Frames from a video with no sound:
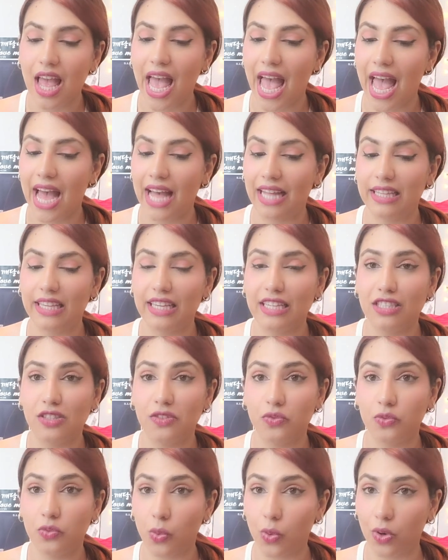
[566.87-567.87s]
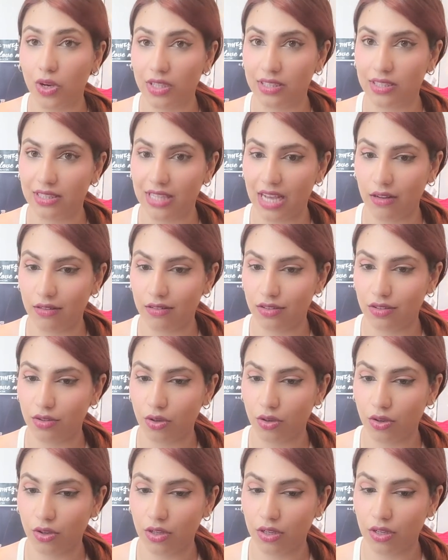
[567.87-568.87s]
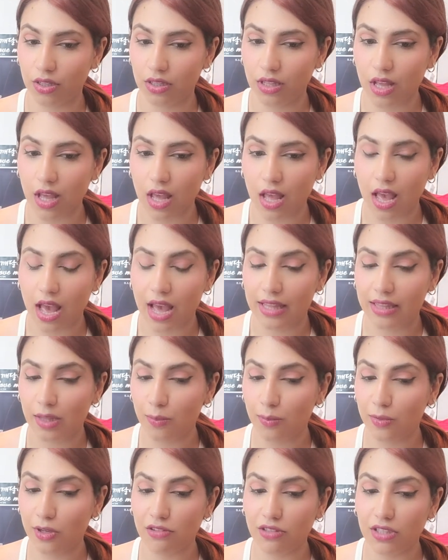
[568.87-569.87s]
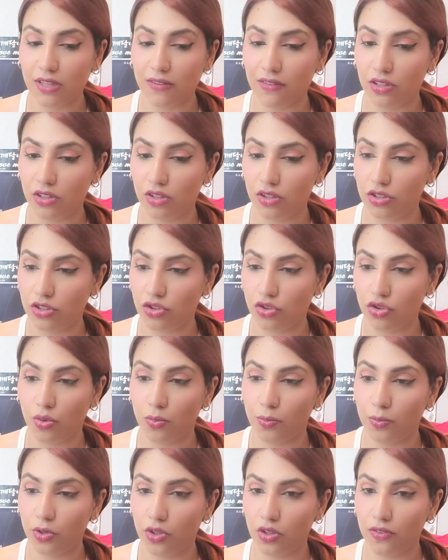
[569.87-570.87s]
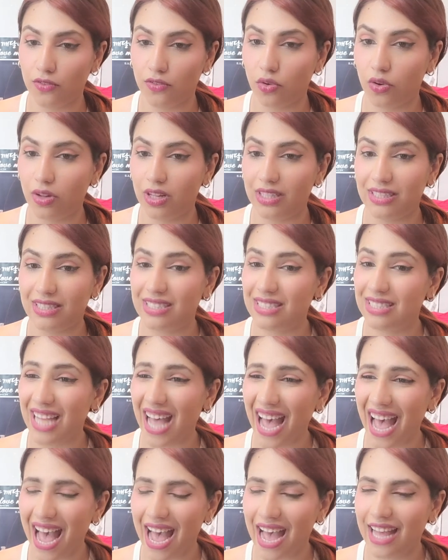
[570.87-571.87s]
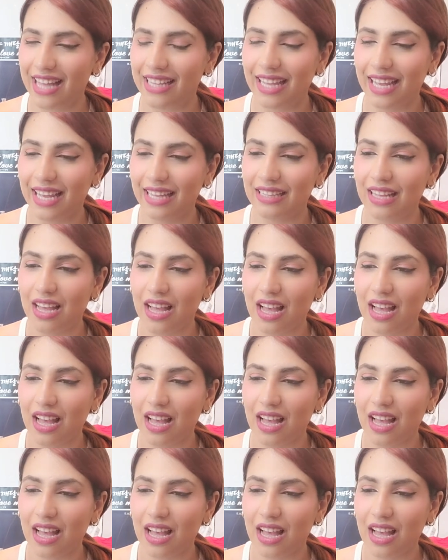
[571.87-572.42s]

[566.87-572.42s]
And his voice sounds so good. And the music video is so beautiful and sad. And